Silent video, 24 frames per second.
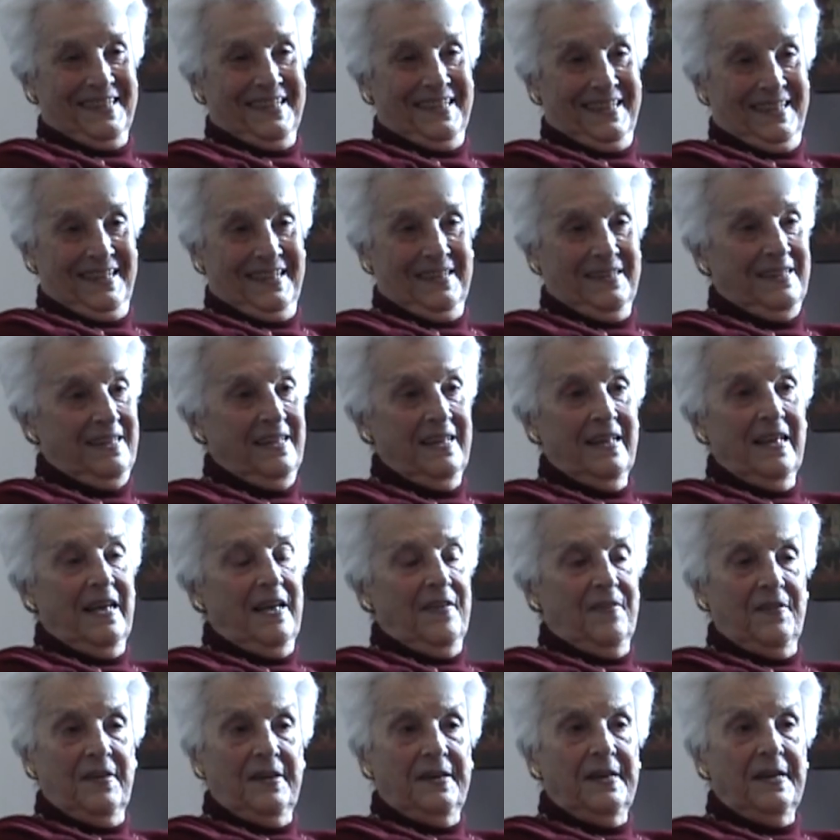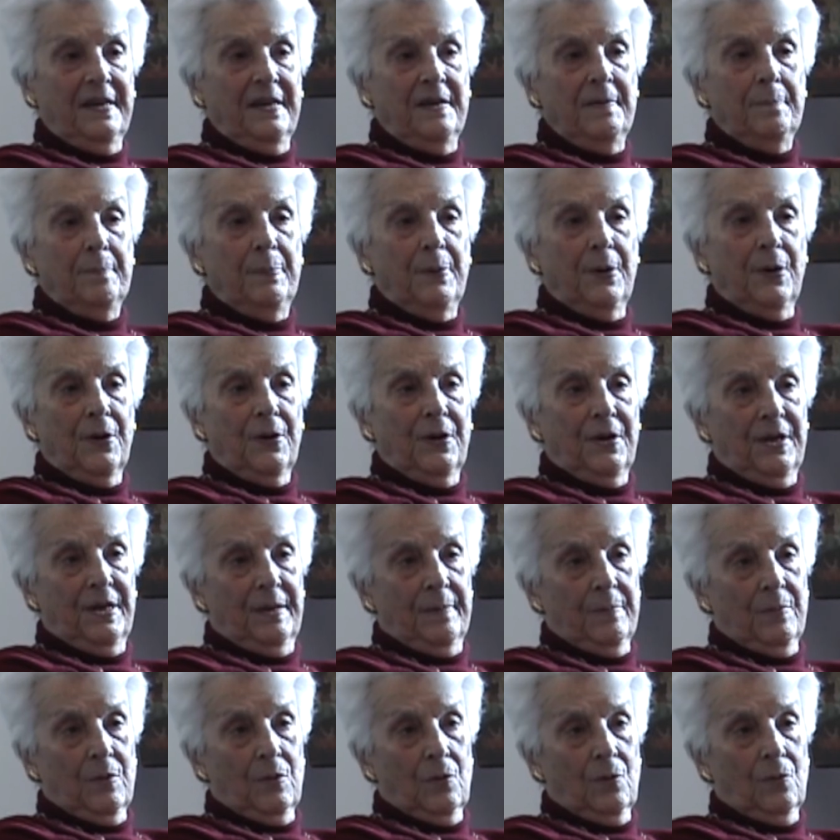They didn't burn
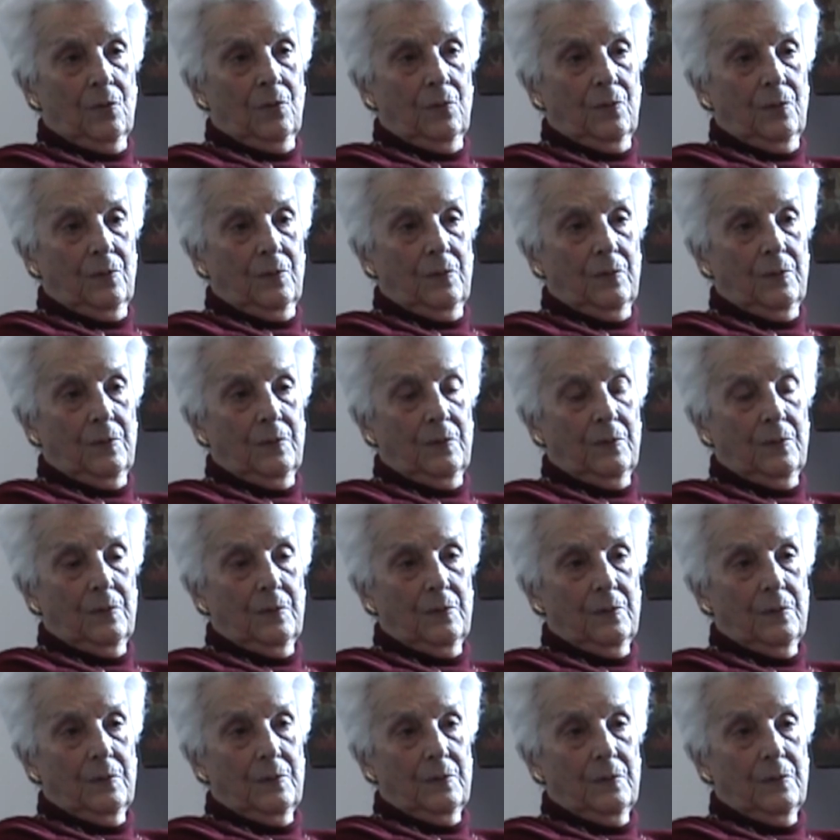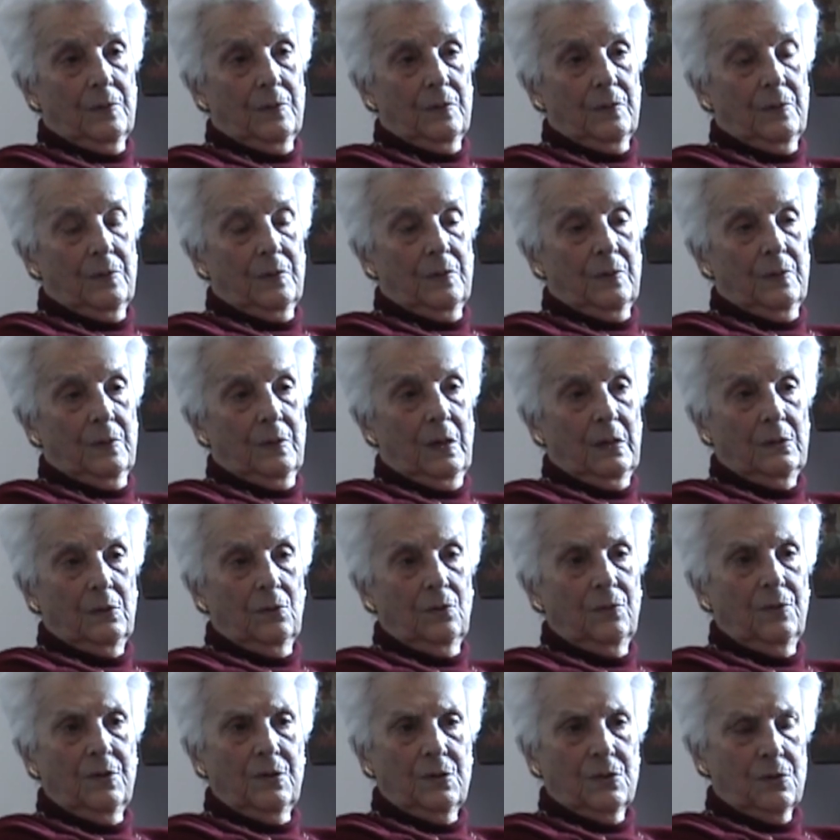him though. I
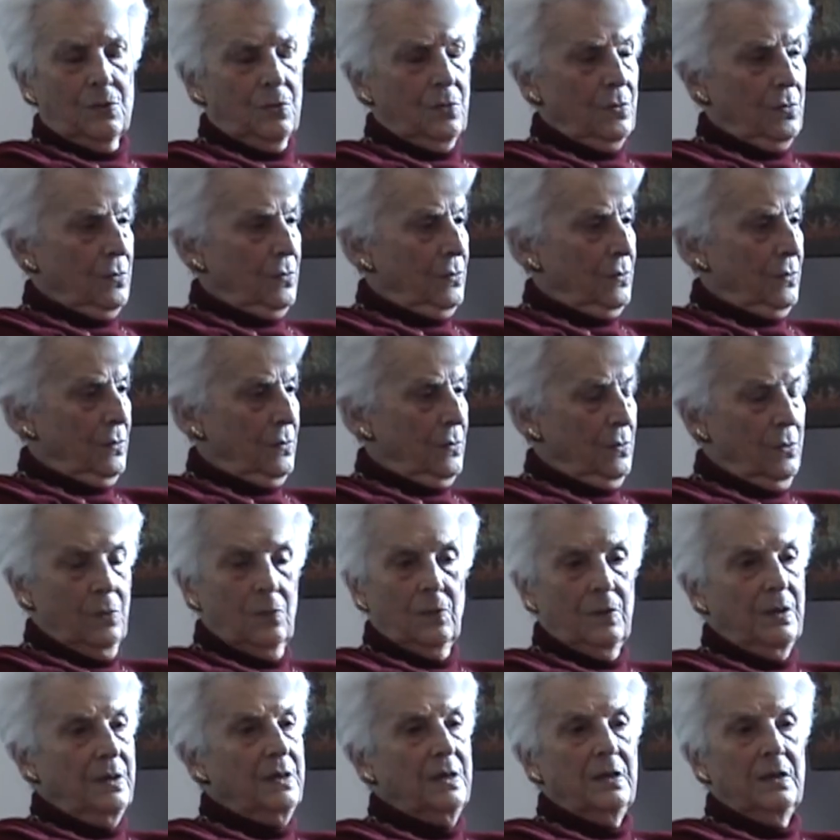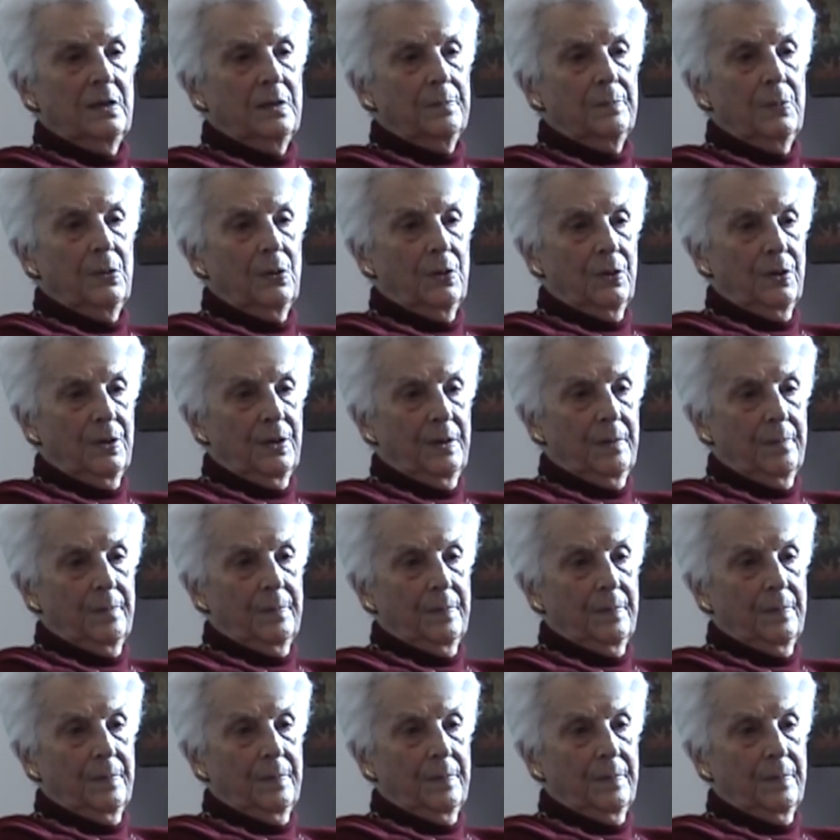don't think so. No, they didn't burn him.